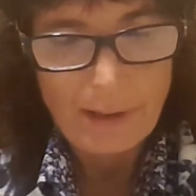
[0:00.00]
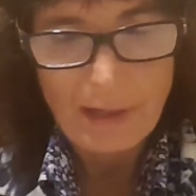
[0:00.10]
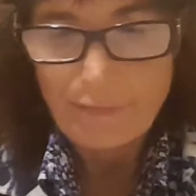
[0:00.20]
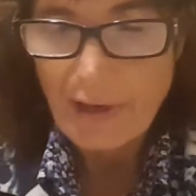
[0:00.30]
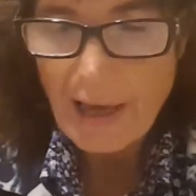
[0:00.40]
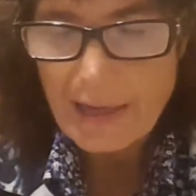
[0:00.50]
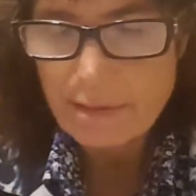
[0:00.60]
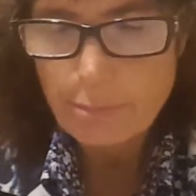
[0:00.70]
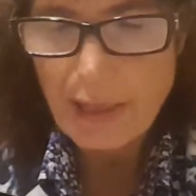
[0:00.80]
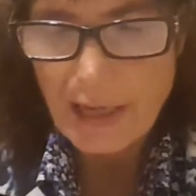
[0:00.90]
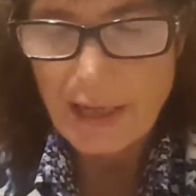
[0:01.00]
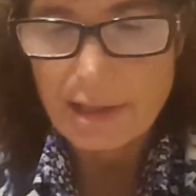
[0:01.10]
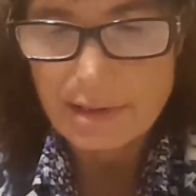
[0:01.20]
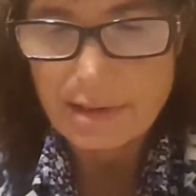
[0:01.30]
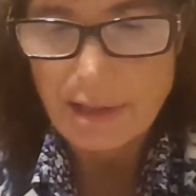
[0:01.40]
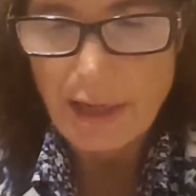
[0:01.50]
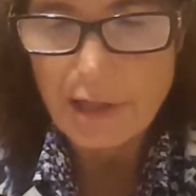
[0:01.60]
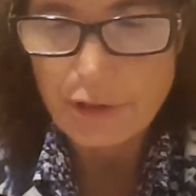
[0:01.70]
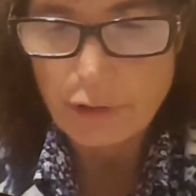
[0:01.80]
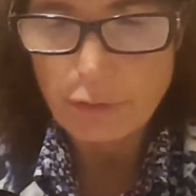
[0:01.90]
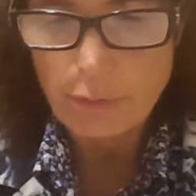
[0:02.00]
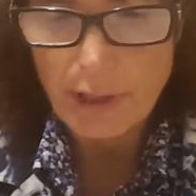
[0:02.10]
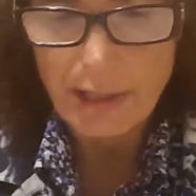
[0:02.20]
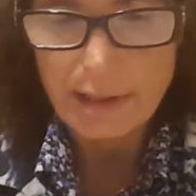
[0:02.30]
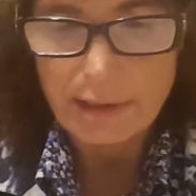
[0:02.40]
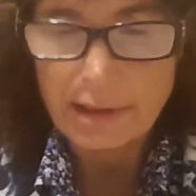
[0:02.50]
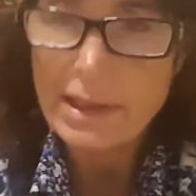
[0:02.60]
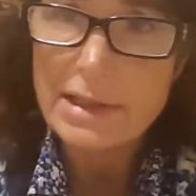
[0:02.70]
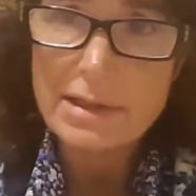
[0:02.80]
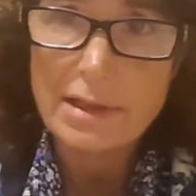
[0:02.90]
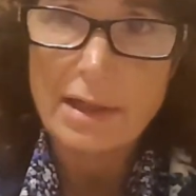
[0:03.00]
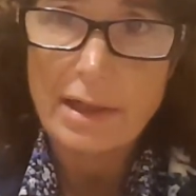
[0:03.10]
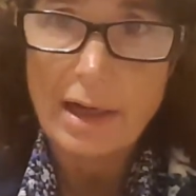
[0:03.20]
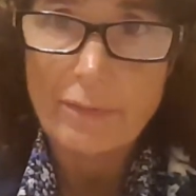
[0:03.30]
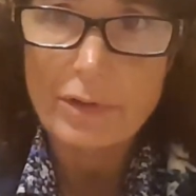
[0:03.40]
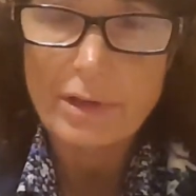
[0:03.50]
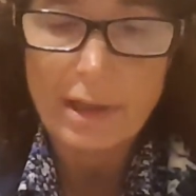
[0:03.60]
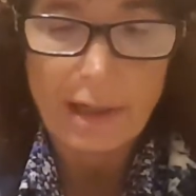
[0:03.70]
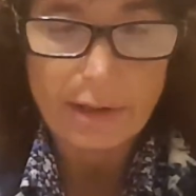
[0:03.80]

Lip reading: If I hadn't passed, I knew I'd at least done everything I